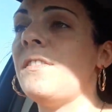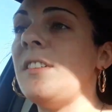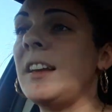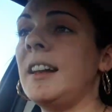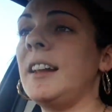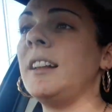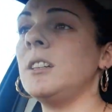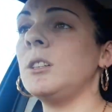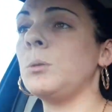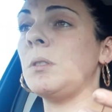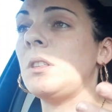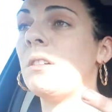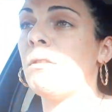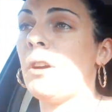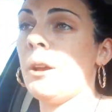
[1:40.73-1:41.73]
feelings, with
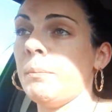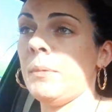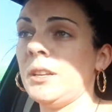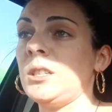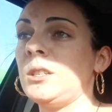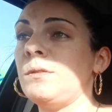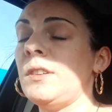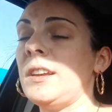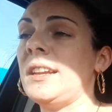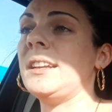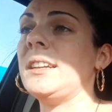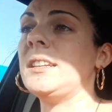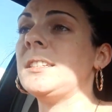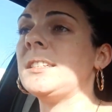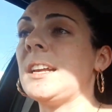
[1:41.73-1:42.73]
their romance
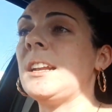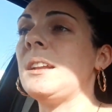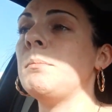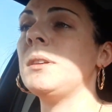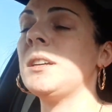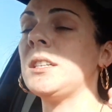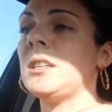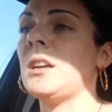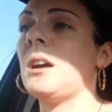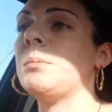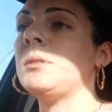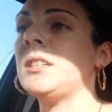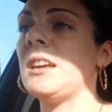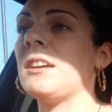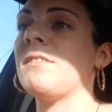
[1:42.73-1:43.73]
feelings, and they mix it
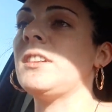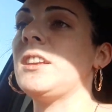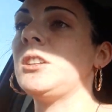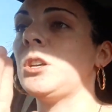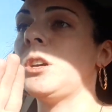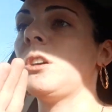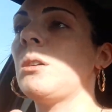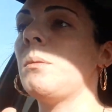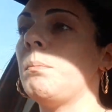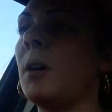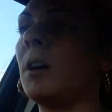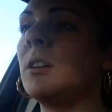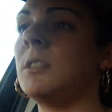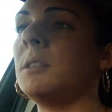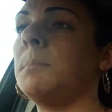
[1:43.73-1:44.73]
up together. They don't
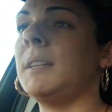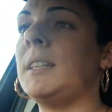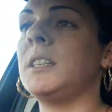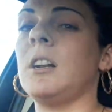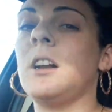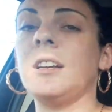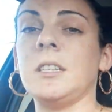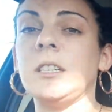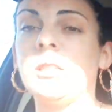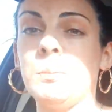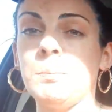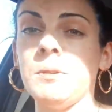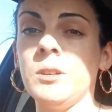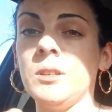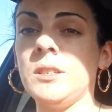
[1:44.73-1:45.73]
compartmentalize
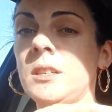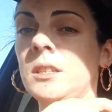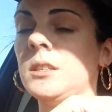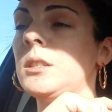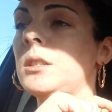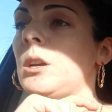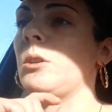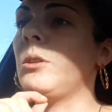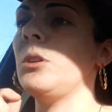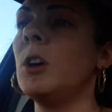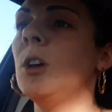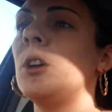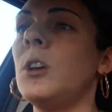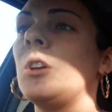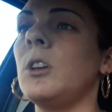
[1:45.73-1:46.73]
experiences. So,
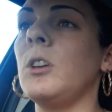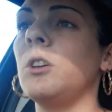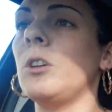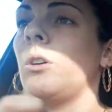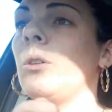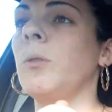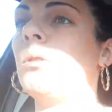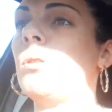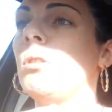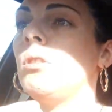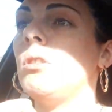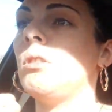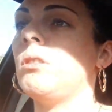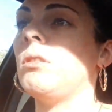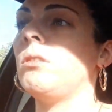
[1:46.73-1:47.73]
you know,
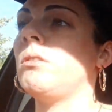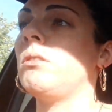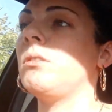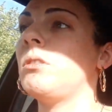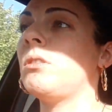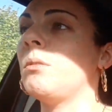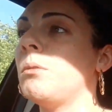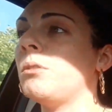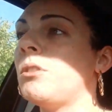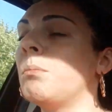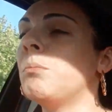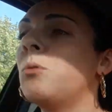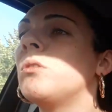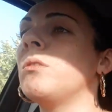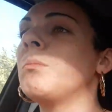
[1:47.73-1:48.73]
the
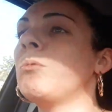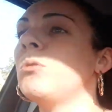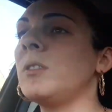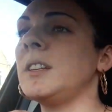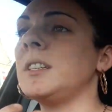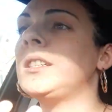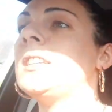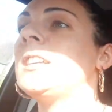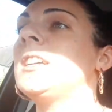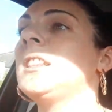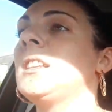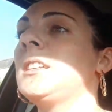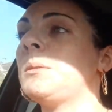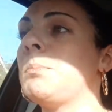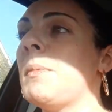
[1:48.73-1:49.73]
more and more they're
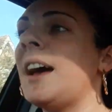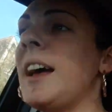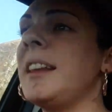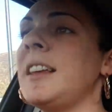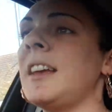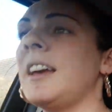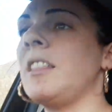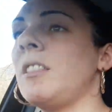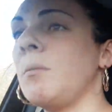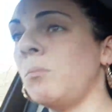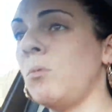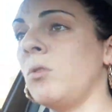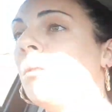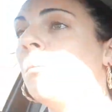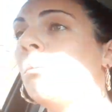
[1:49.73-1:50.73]
seeing this man, the
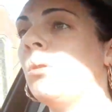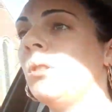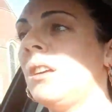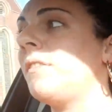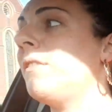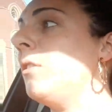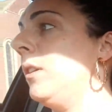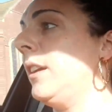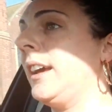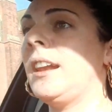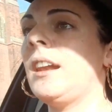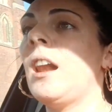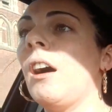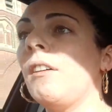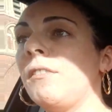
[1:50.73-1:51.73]
more and more they're falling
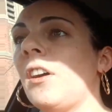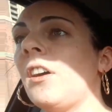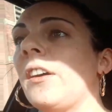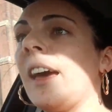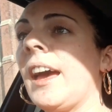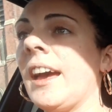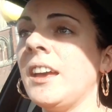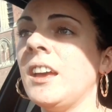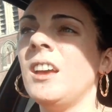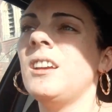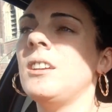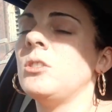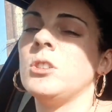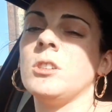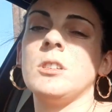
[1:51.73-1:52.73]
in love, okay?
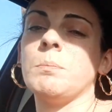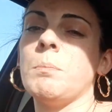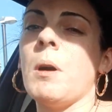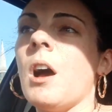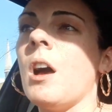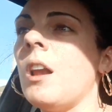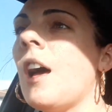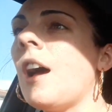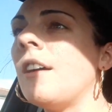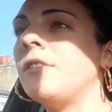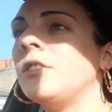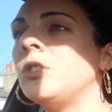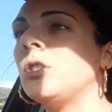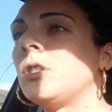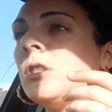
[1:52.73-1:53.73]
It's just a part of life,
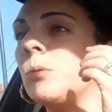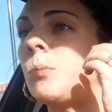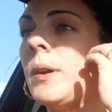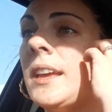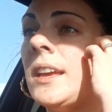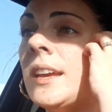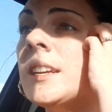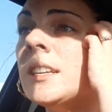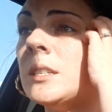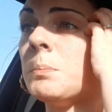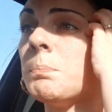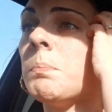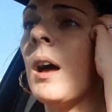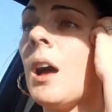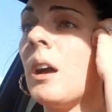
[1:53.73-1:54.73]
it's just the way it is.
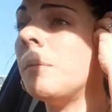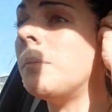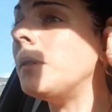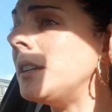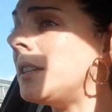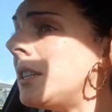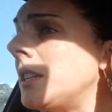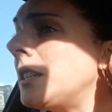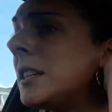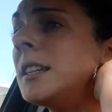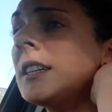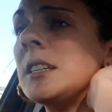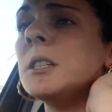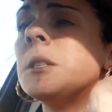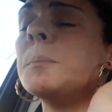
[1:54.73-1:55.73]
But listen to
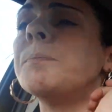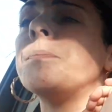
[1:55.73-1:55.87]
this,